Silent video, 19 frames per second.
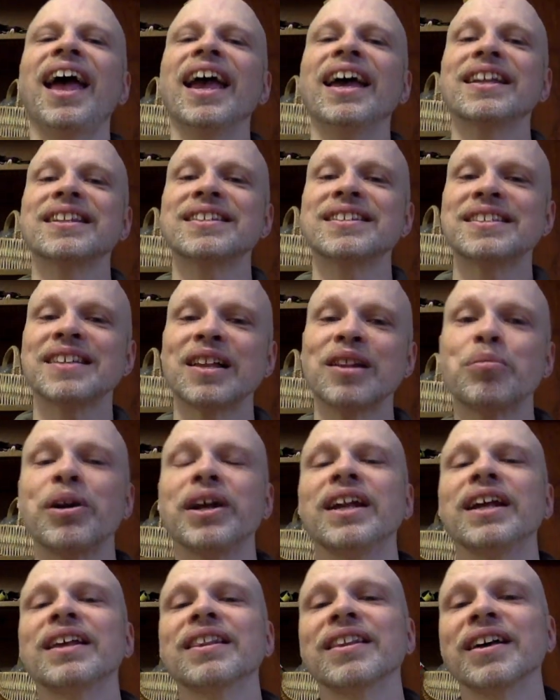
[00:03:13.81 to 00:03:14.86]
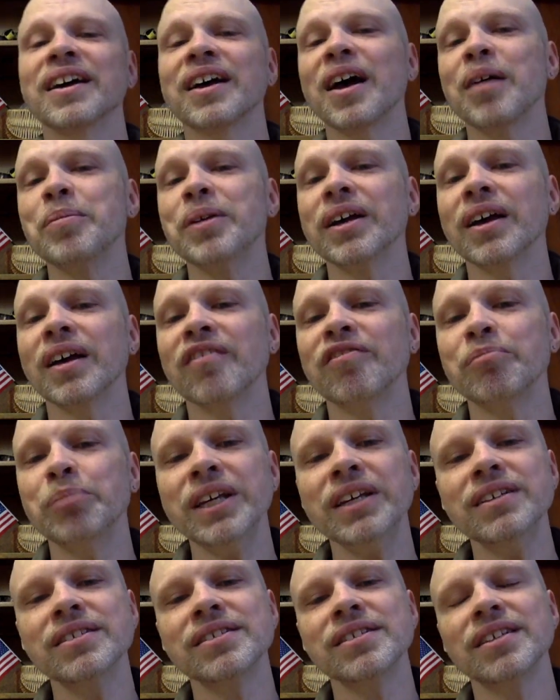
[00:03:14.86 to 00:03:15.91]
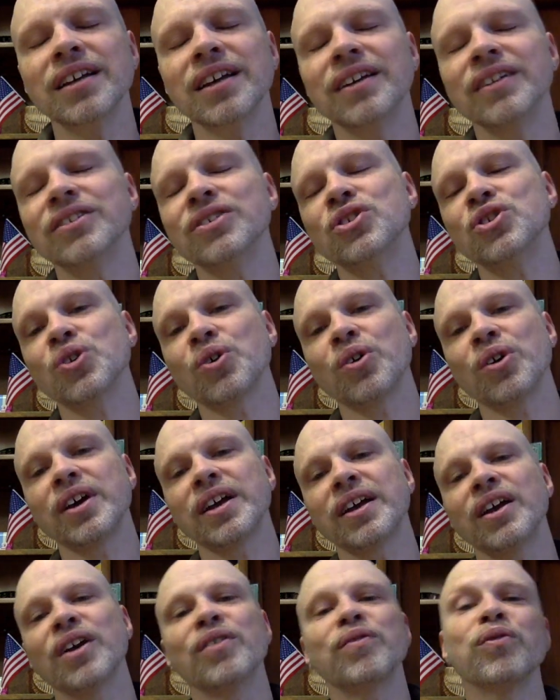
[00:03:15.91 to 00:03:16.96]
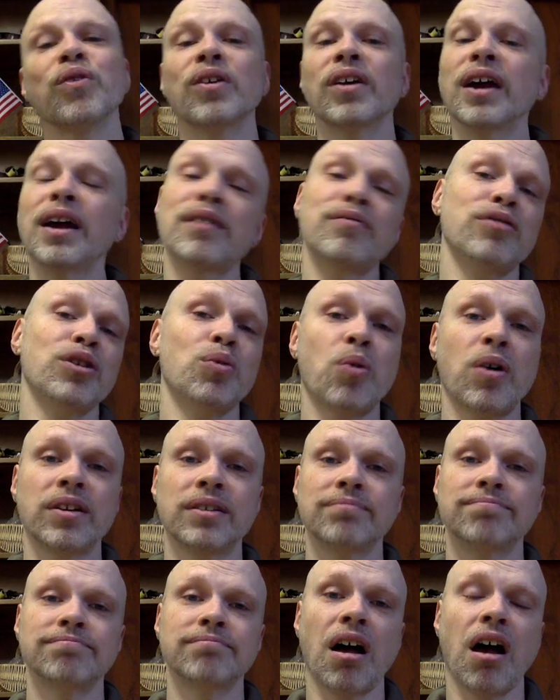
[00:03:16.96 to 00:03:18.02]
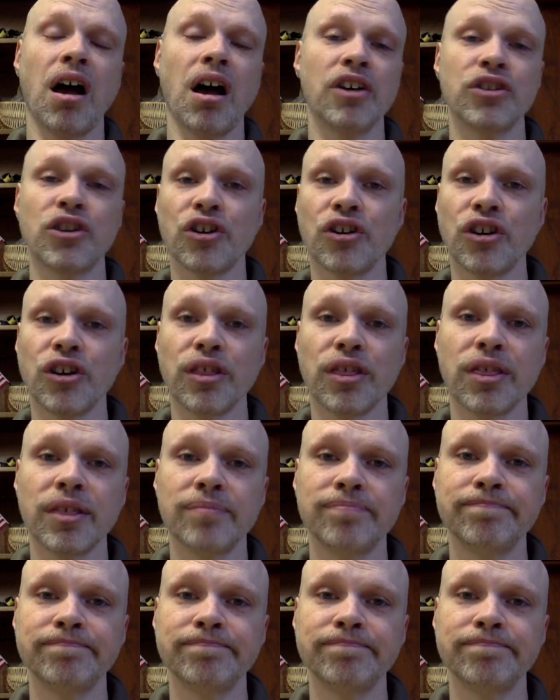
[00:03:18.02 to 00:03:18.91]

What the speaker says: and celebrating the coming of peace and joy for everyone on earth.